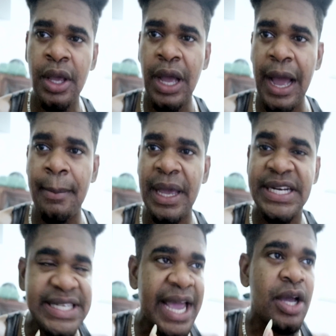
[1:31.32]
um,
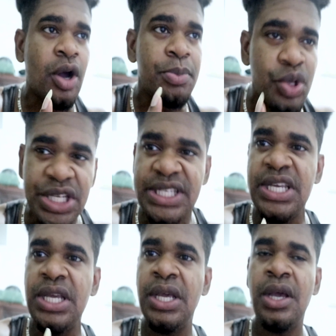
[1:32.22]
entire
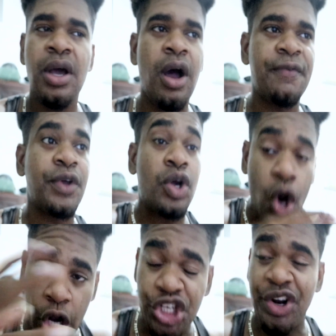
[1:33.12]
community? Of the
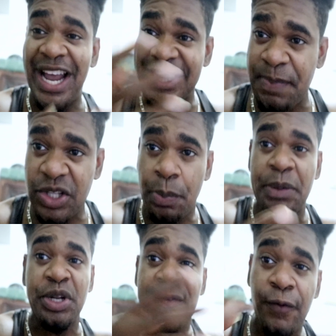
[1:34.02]
cultural aspect of
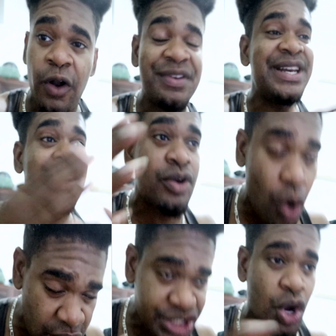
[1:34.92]
people involved in that
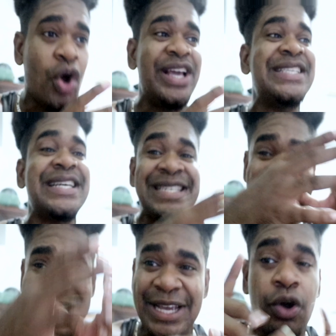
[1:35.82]
culture, or is
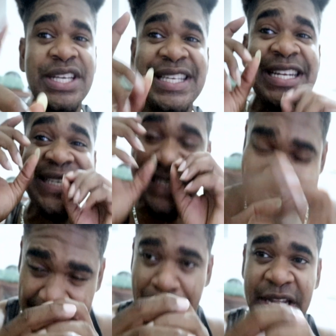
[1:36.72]
a or is it a
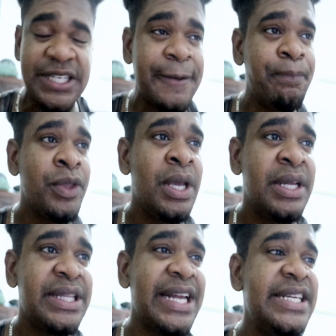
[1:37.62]
segment
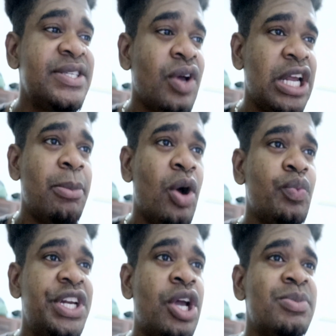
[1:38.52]
that he's talking
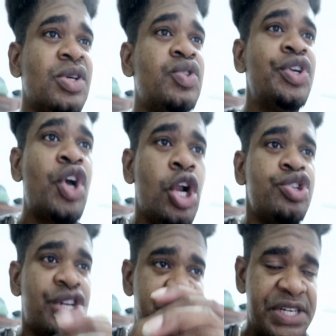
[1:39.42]
about when it comes down to the
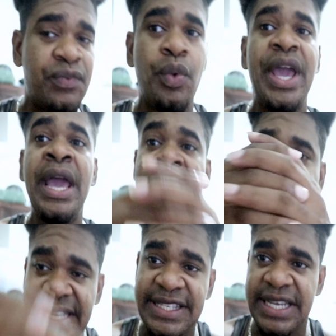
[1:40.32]
cultural shift, where
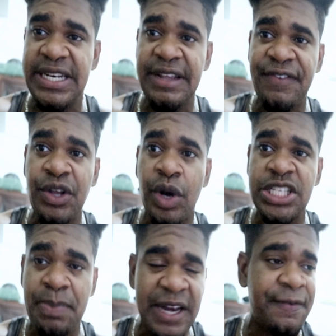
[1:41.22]
these
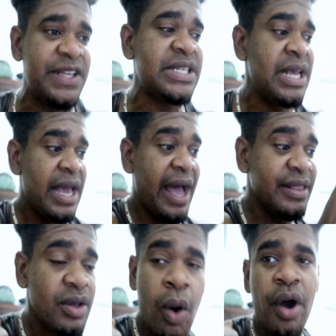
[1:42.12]
individuals benefit
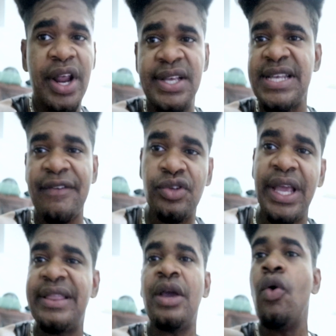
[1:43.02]
and the others have to
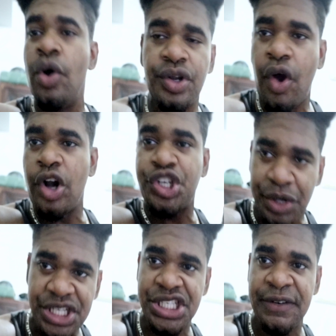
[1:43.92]
get their own
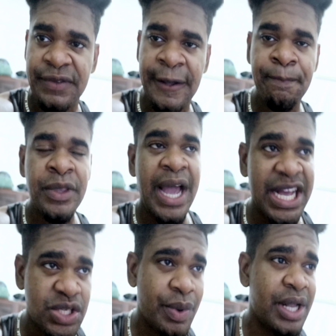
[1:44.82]
cultural shift
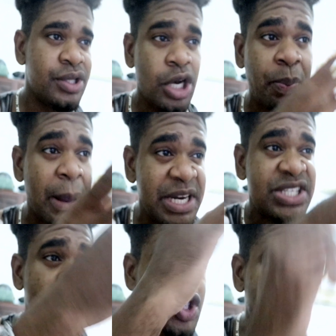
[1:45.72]
as well. Now, the Prime
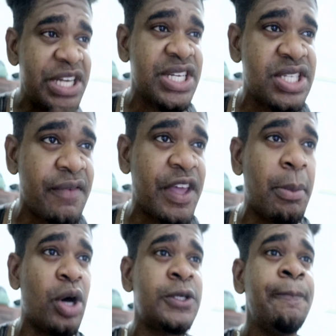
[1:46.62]
Minister also mentioned something
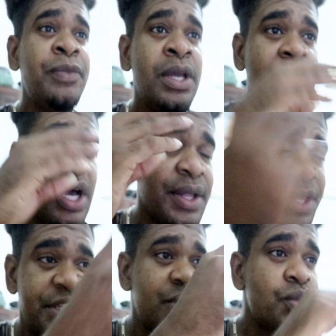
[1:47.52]
about uh,
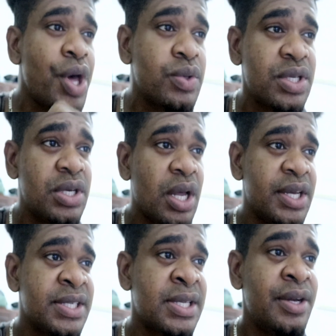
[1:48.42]

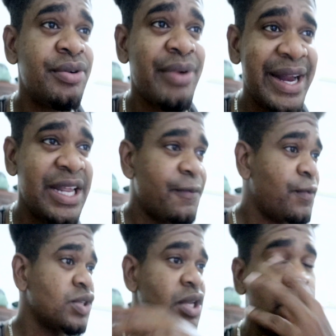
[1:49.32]
$32,000 right there.
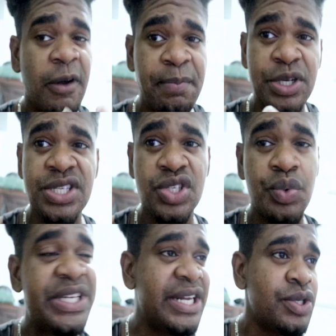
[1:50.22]
Of course, a number of persons,
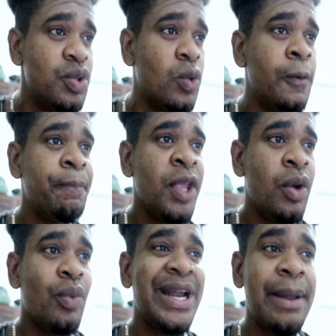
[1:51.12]
we tend to know
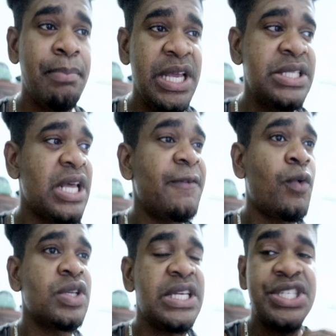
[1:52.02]
what that means. And of
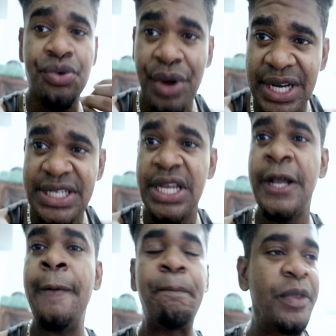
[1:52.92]
course, it's
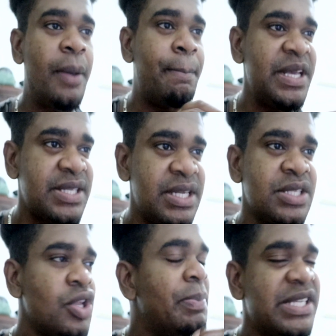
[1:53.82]
renting a
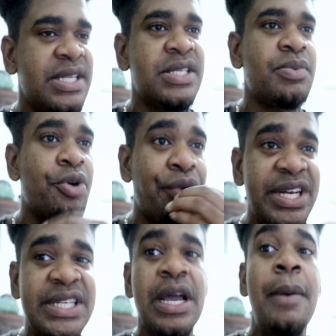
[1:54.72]
business, not business, but
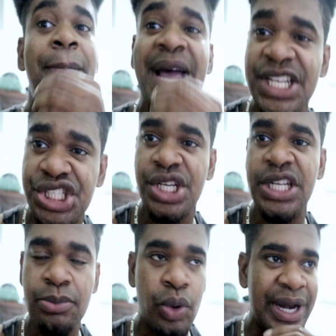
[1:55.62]
renting a mansion
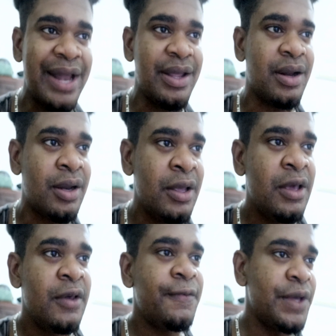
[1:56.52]
in Morne Daniel
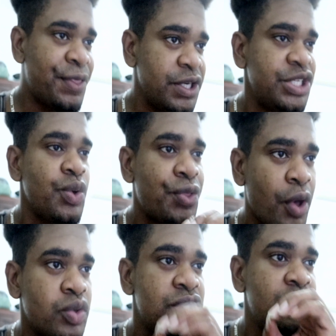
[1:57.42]
for
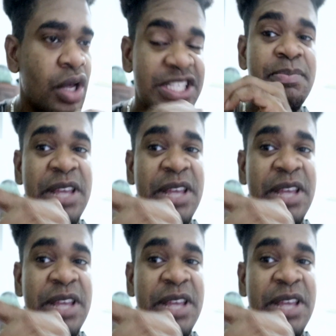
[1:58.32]
$32,000